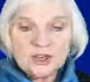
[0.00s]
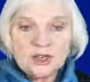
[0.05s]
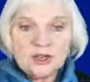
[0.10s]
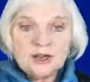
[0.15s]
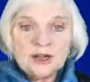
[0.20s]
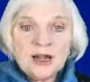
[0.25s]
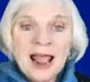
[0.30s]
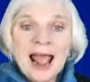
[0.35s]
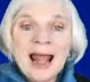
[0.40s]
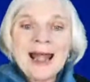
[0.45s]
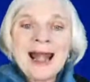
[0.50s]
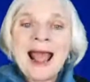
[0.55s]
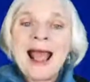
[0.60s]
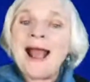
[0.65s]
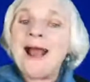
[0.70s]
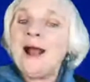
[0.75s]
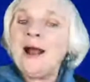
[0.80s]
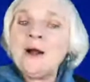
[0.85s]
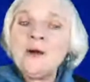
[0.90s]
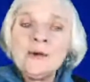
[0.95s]
the
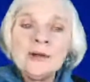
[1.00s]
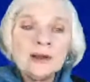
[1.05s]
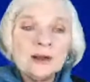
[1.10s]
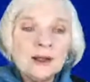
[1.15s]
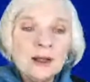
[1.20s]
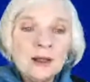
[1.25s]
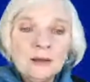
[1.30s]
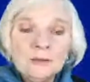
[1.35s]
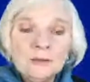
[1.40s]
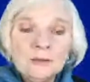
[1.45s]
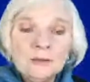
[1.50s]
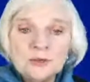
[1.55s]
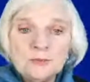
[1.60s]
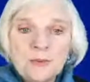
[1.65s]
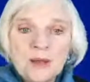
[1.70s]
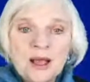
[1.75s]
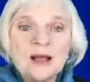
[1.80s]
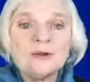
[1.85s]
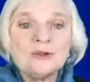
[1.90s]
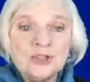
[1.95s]
skeleton, and
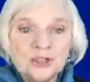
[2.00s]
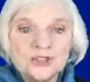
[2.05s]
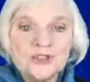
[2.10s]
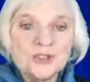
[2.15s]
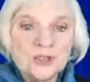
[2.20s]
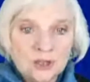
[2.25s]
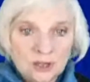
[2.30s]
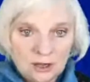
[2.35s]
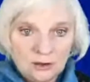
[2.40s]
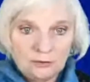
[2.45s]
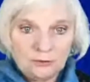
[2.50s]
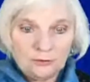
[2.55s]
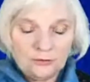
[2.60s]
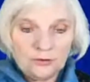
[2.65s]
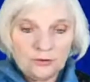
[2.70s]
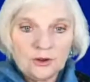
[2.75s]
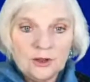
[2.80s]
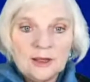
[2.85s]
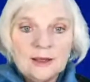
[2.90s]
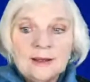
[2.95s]
how it comes
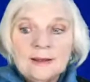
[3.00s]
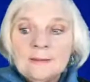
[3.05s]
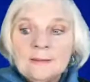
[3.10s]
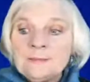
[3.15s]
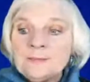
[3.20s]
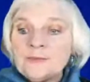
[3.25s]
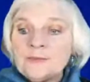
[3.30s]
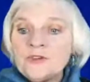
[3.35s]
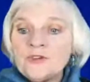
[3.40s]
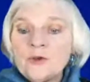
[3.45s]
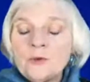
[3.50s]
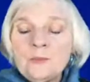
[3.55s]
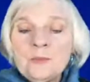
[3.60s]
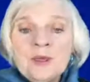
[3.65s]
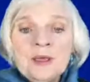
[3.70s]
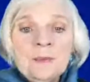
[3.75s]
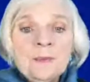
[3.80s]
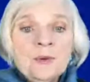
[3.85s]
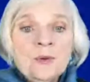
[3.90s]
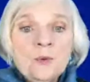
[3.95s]
about as a
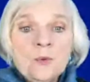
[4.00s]
gift.